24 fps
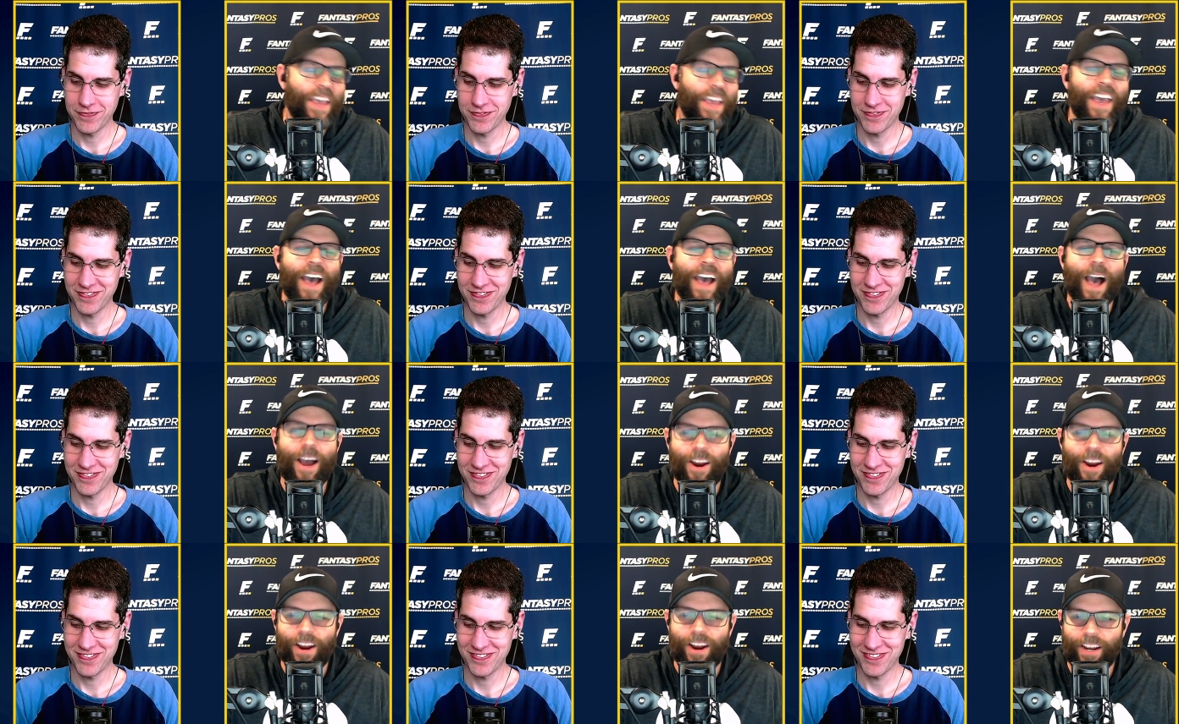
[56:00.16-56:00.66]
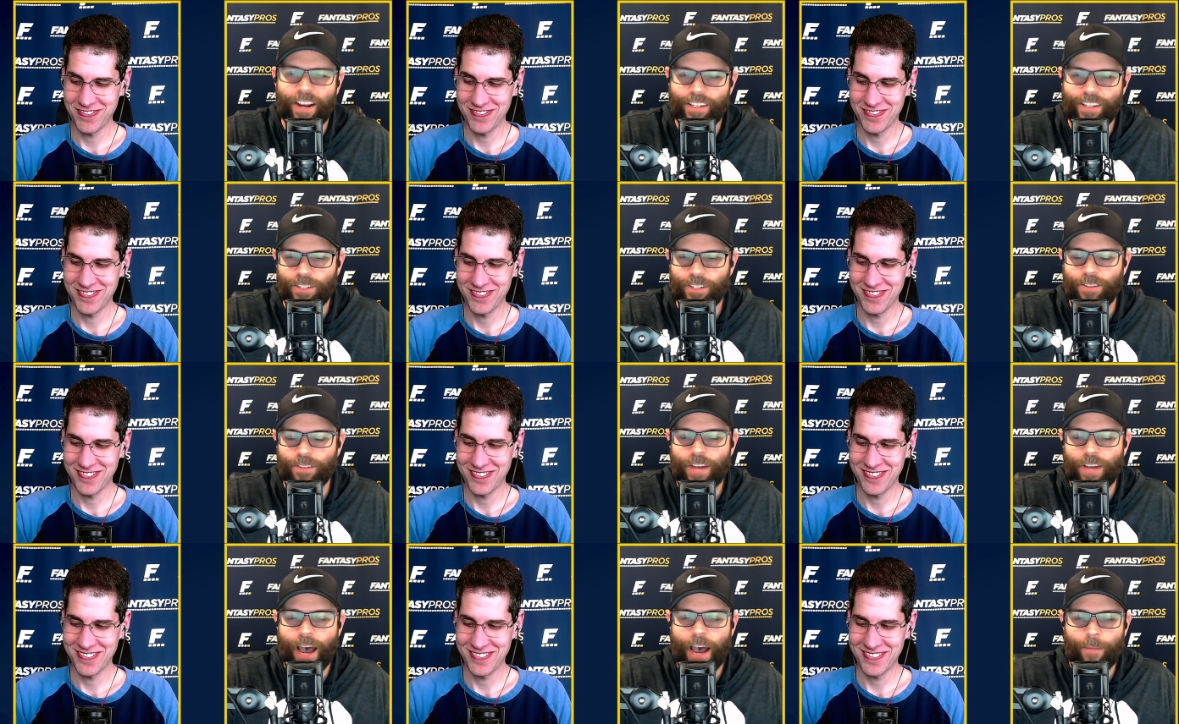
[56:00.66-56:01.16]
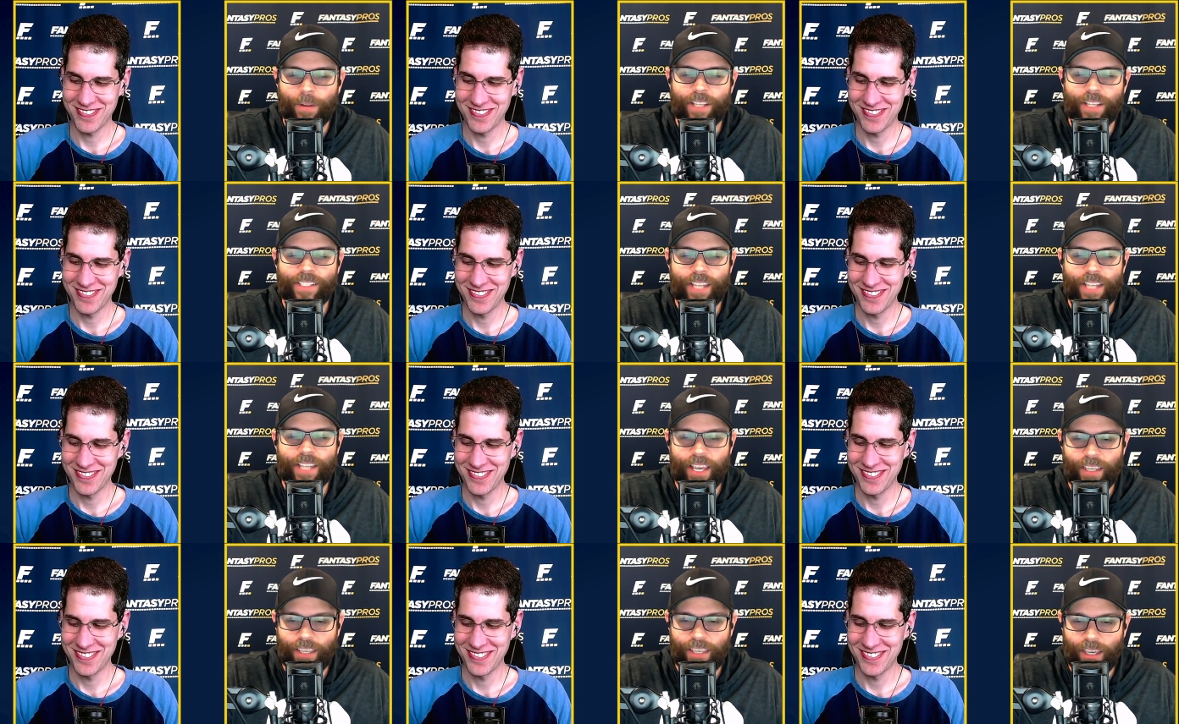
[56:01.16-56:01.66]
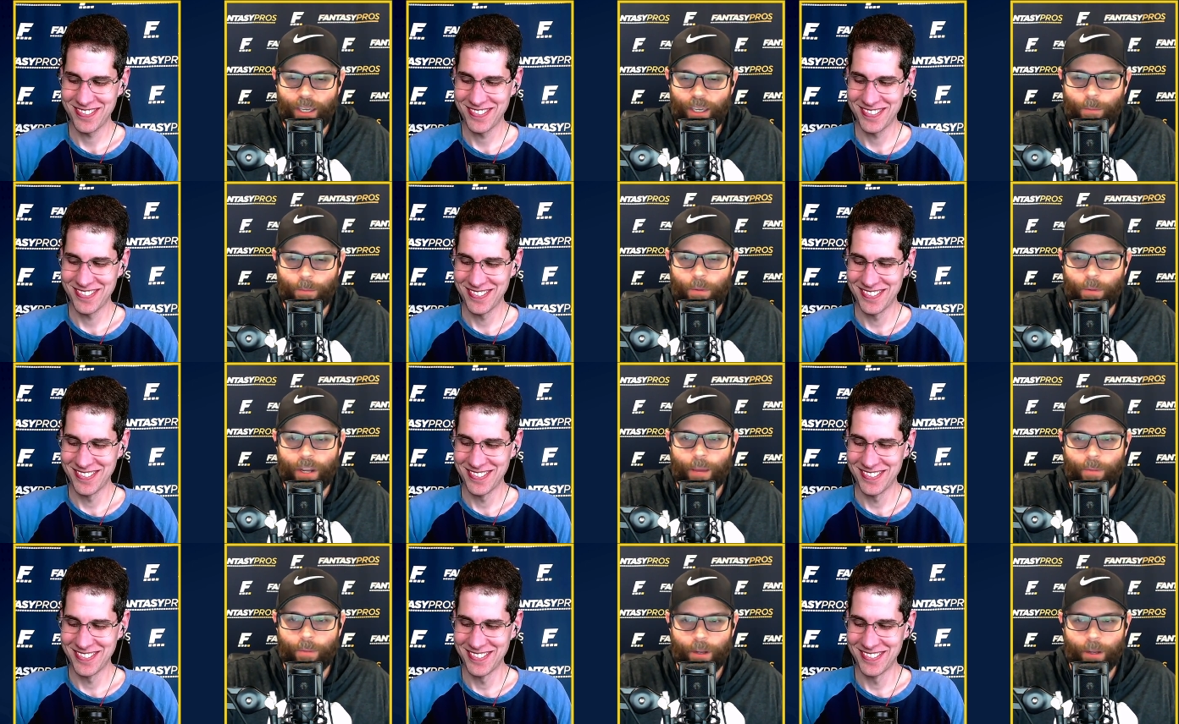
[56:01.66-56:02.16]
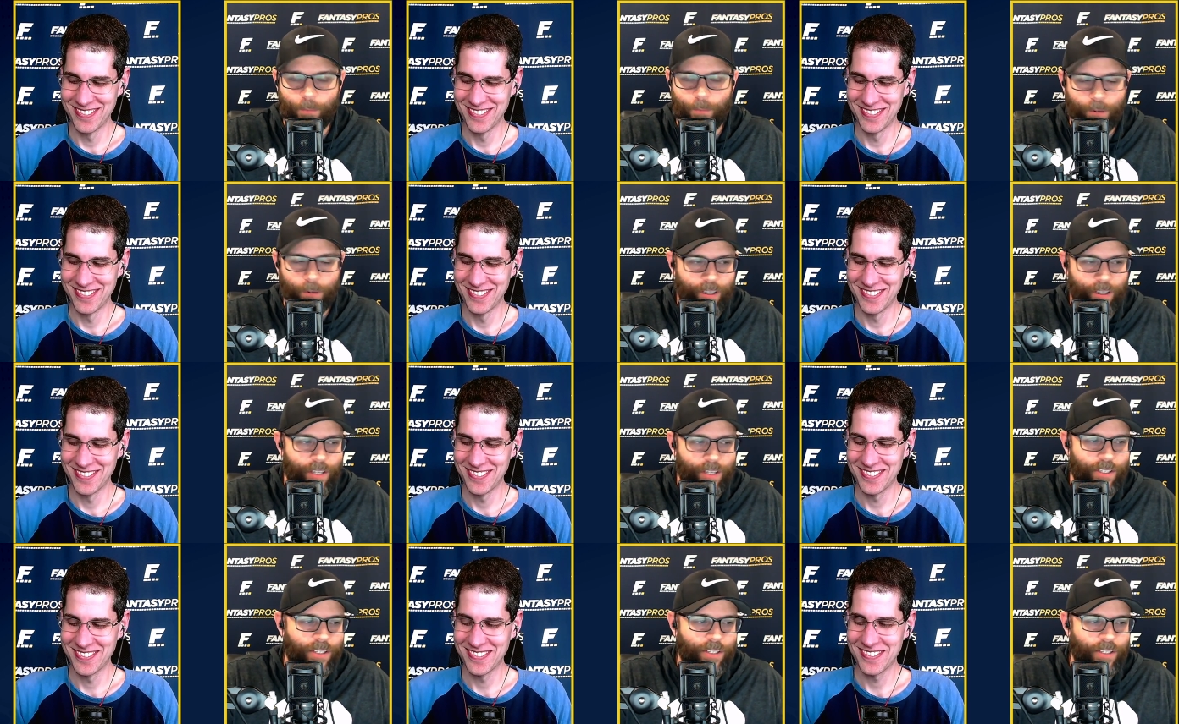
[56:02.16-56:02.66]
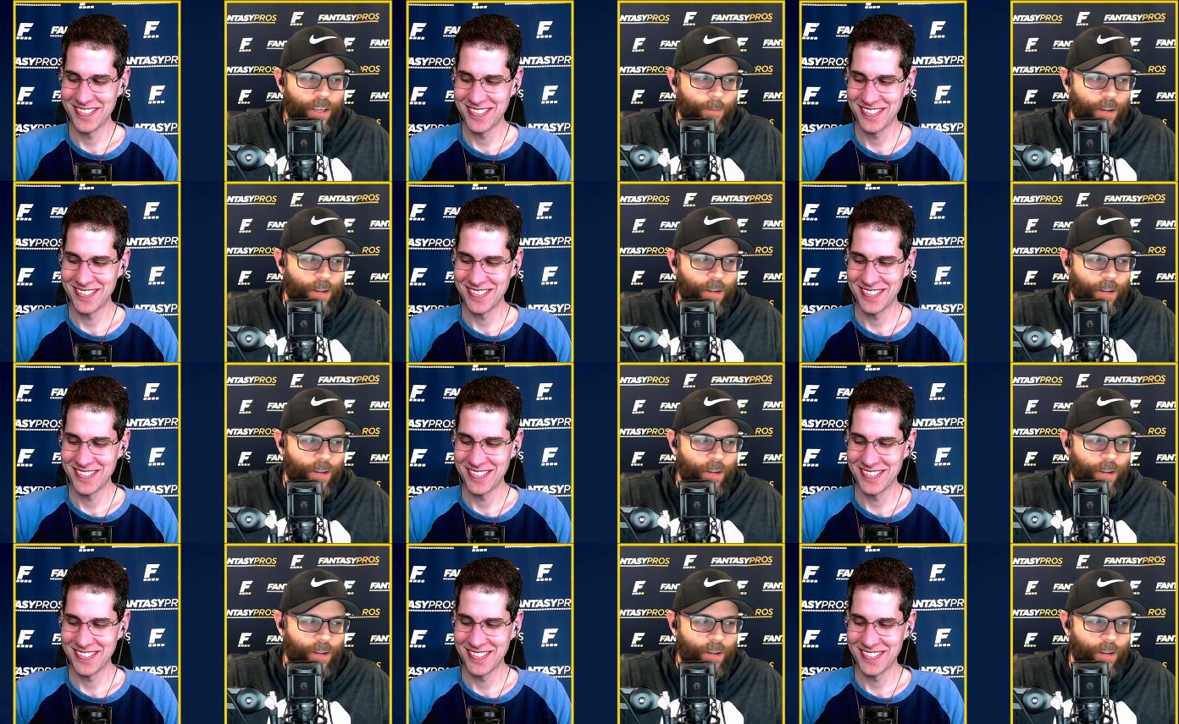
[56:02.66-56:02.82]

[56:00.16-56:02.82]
Speaker 1: All right, so I'm gonna say keep, and I'm gonna put this. I'm